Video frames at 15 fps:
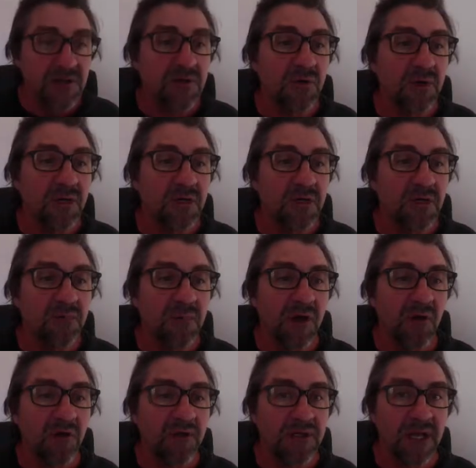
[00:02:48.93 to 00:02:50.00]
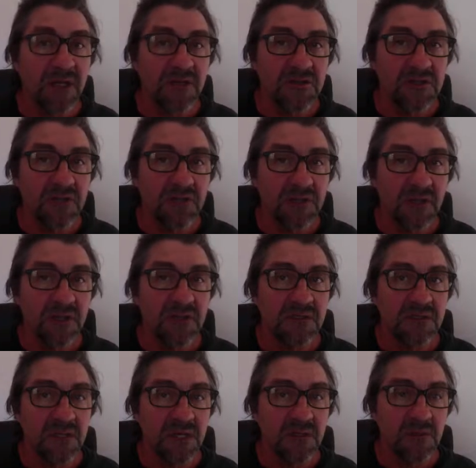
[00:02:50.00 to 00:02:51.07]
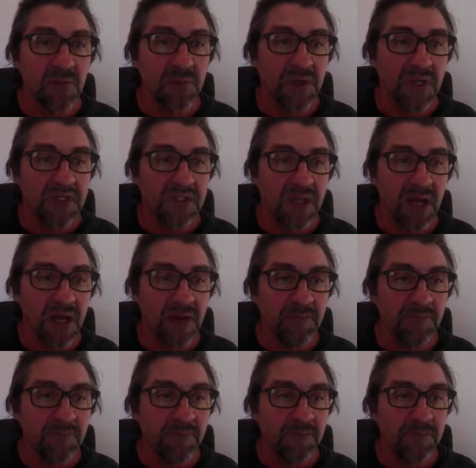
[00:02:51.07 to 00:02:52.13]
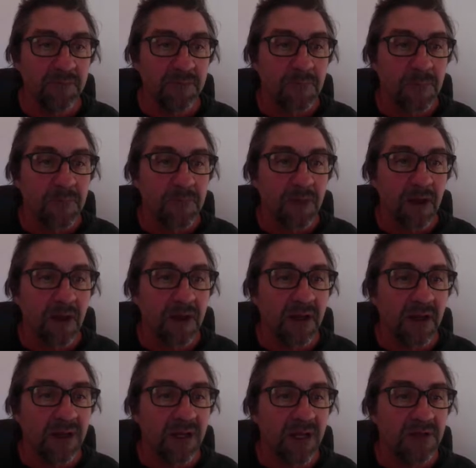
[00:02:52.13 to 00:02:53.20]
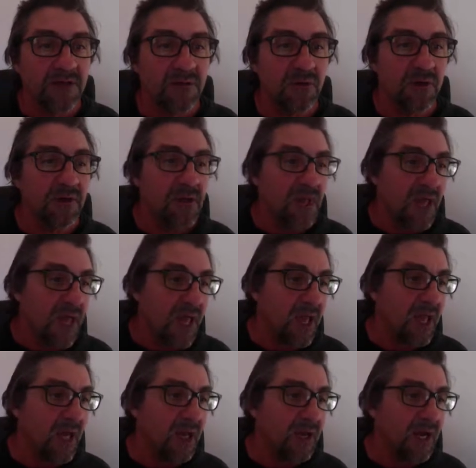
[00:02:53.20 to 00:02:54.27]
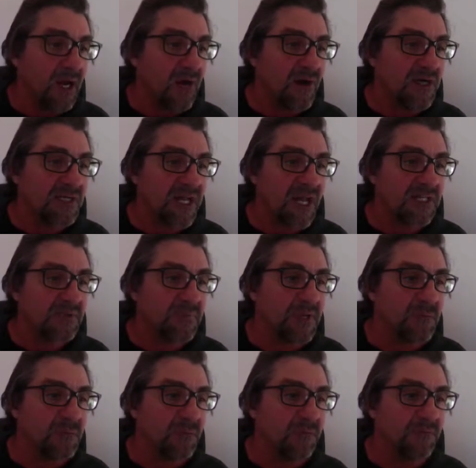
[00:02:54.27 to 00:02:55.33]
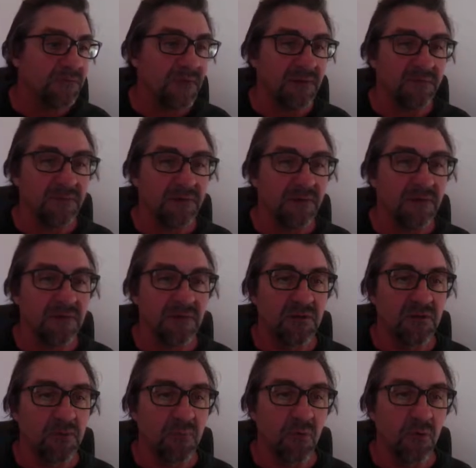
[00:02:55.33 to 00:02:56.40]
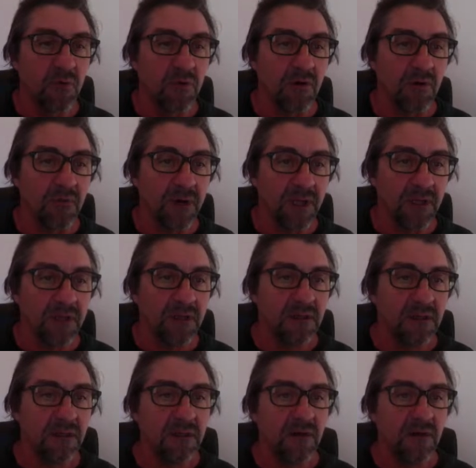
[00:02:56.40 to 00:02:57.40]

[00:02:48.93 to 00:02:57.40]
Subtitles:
to it by holding down the shift key. You see that little plus sign? And I can add to it. And I always ask people, they're bored already,